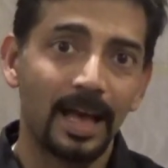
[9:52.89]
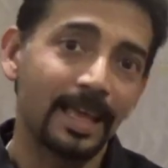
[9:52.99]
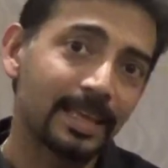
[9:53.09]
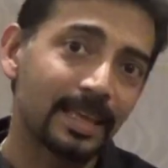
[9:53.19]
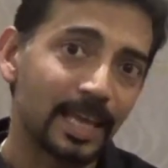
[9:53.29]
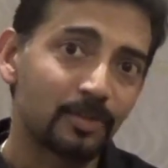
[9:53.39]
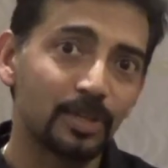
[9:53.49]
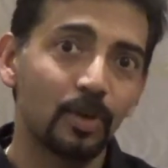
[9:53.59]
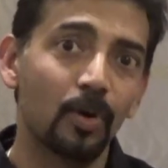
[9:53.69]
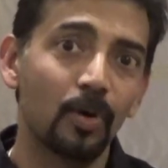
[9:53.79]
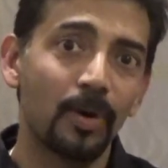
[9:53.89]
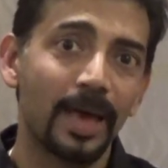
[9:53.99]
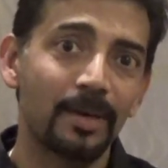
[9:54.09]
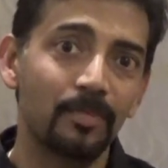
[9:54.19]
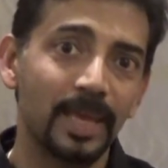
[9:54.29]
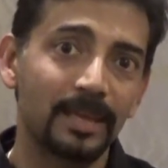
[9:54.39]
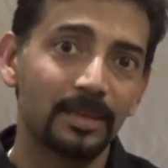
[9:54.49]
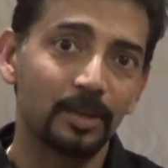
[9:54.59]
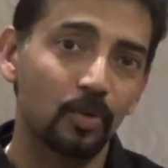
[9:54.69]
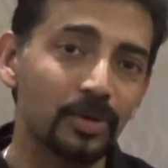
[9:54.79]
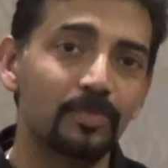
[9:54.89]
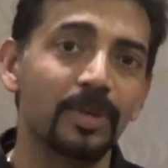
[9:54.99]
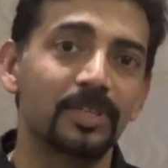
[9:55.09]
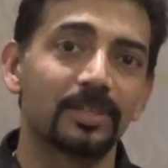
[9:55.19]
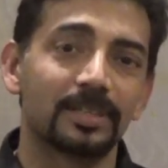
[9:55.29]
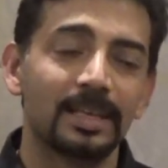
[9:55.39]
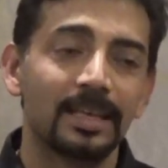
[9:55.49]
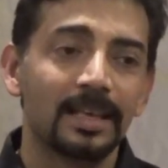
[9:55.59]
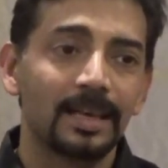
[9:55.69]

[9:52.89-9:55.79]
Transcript: I can actually go and make good speeches.